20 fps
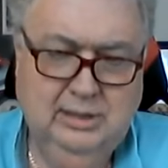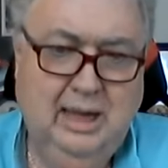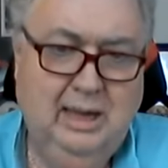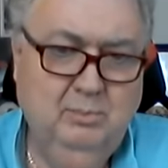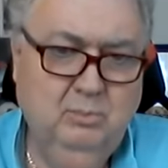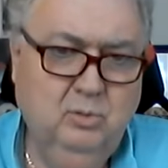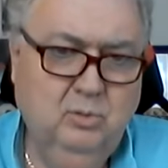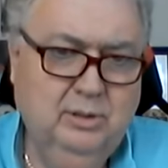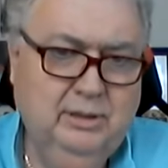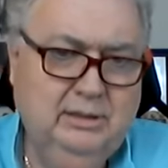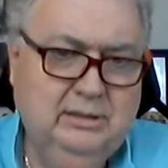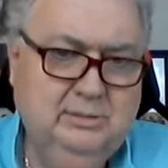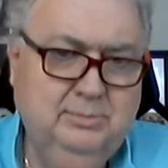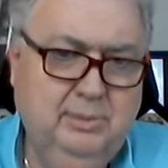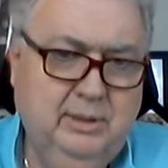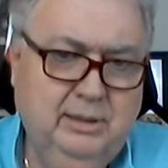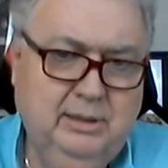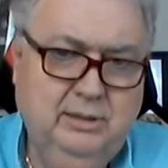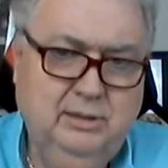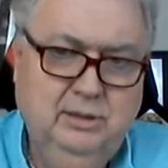I'm going to
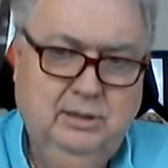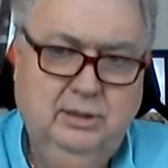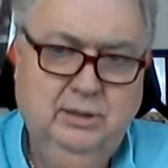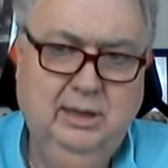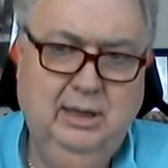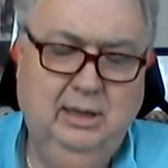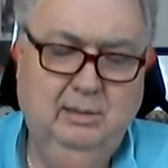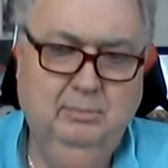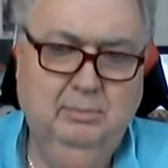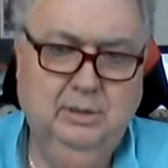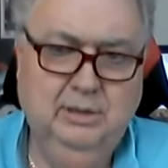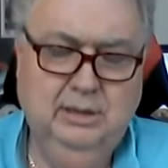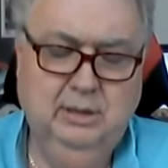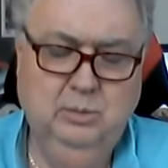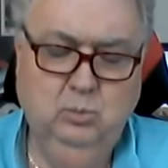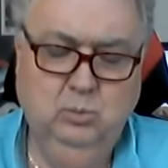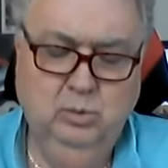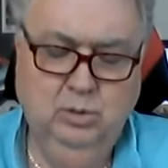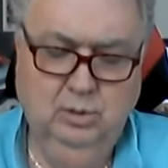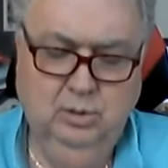explain to you how money
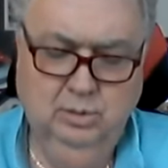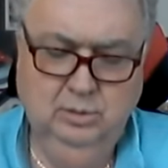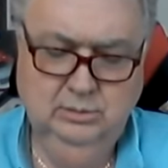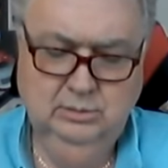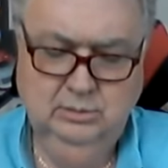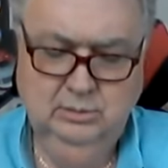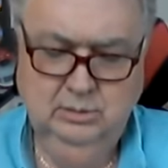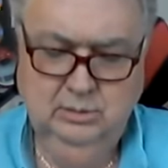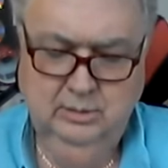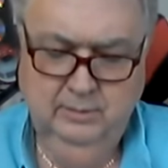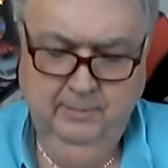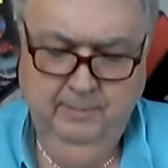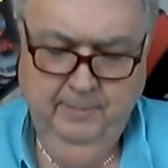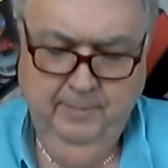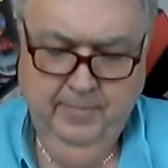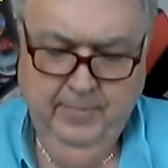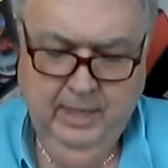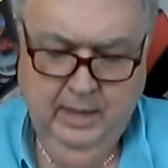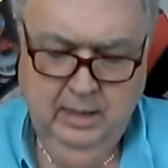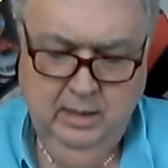works.
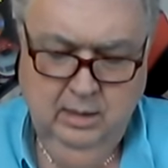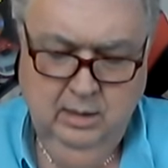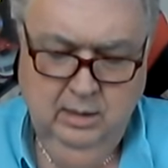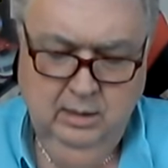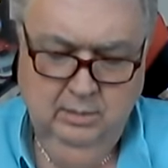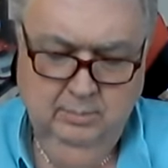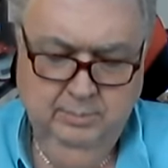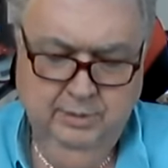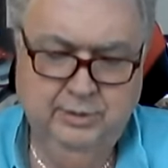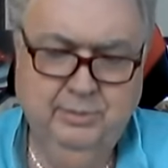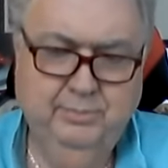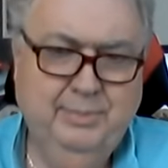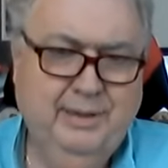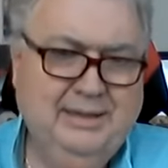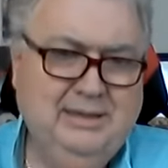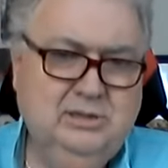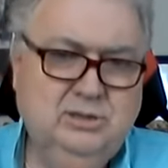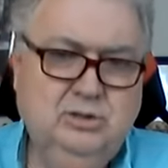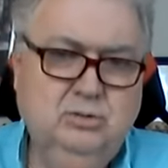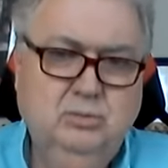But the
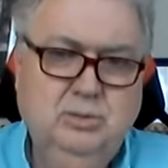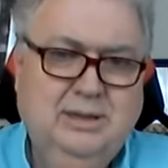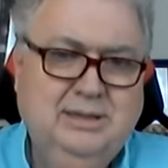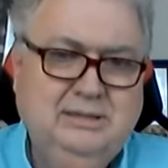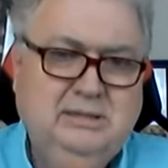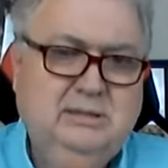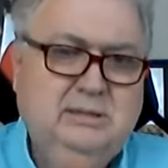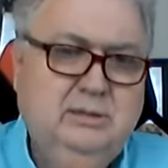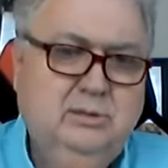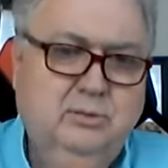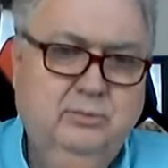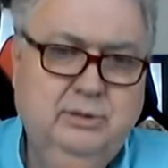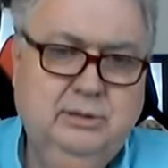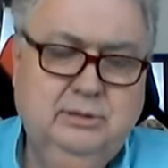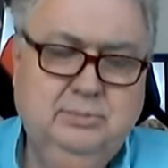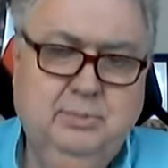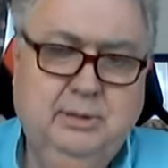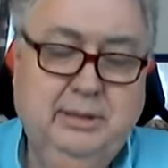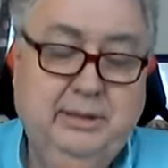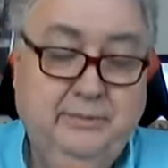banks do not sit on
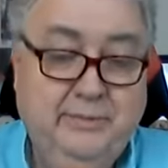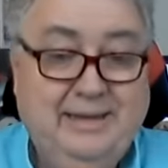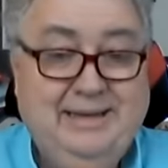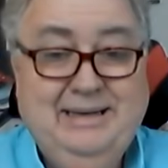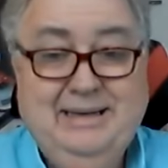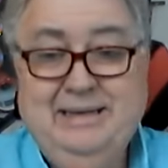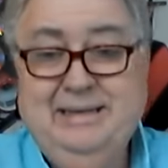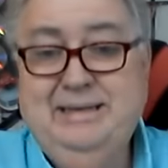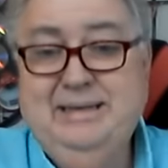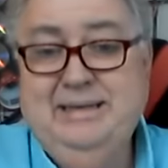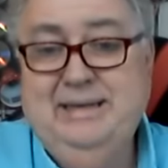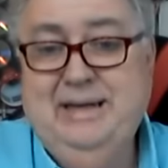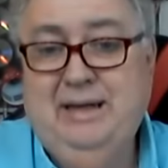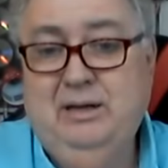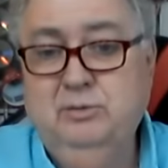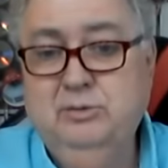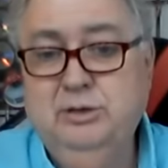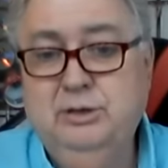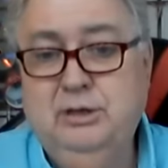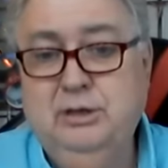this money. They lend it
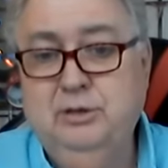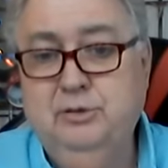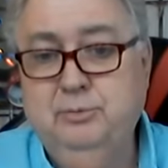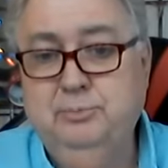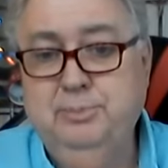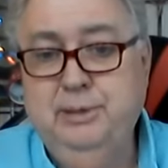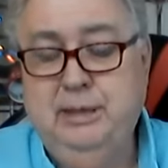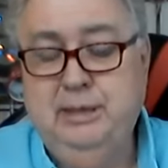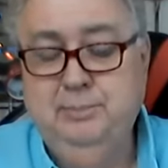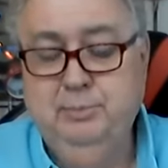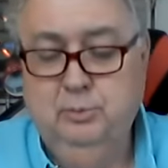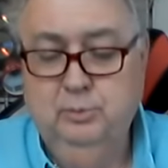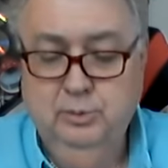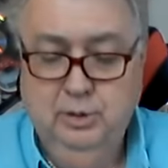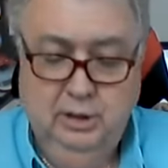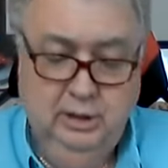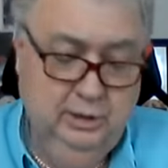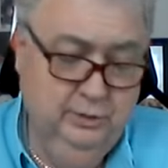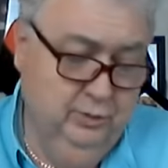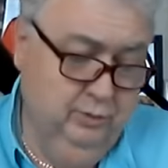out to other people.
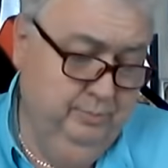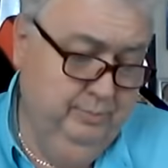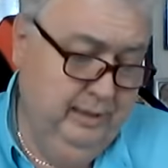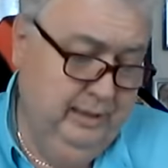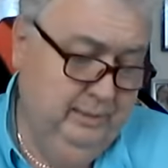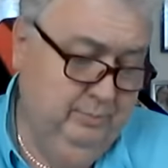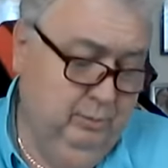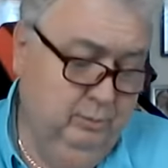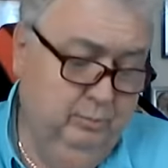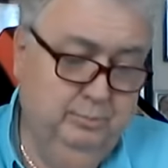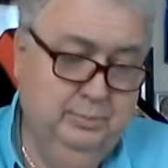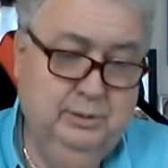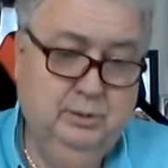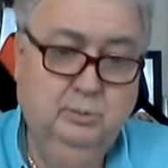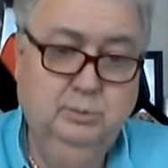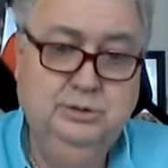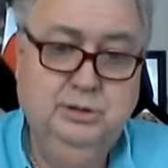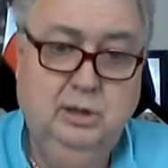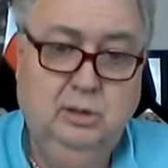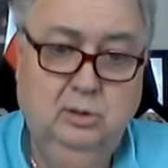Other people
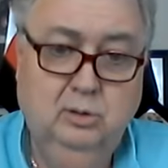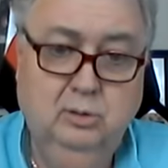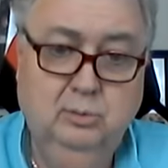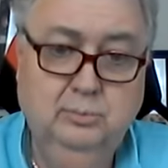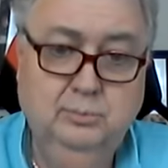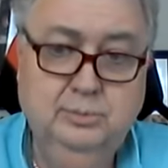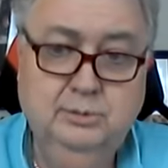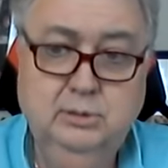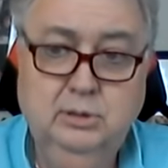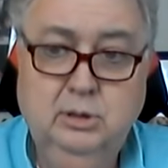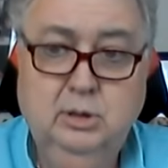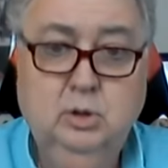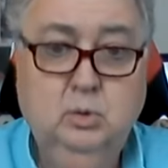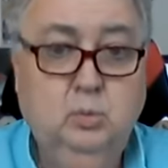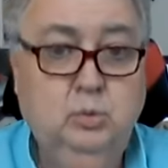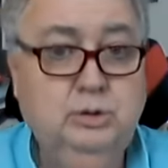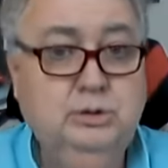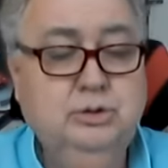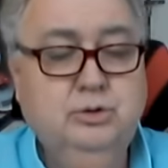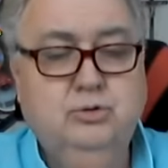build homes,
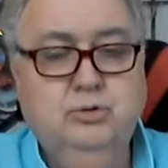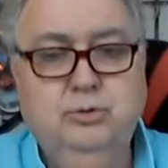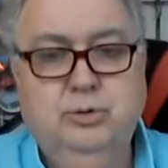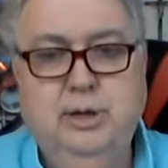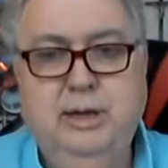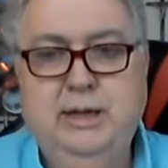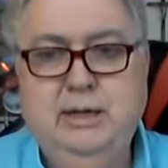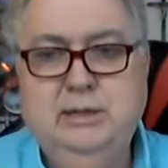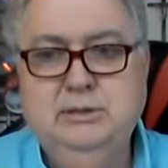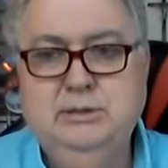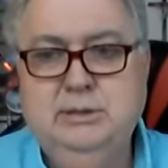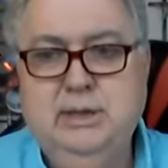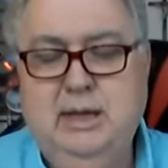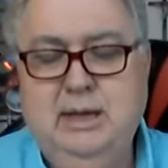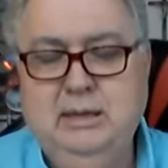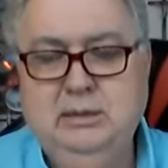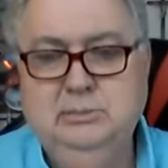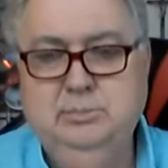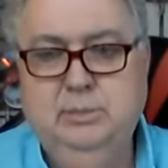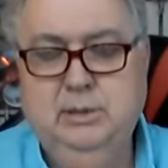which creates
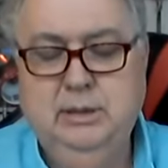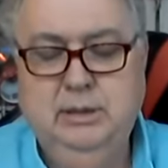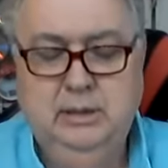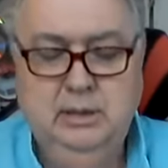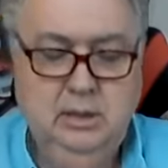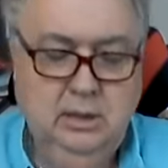tax money.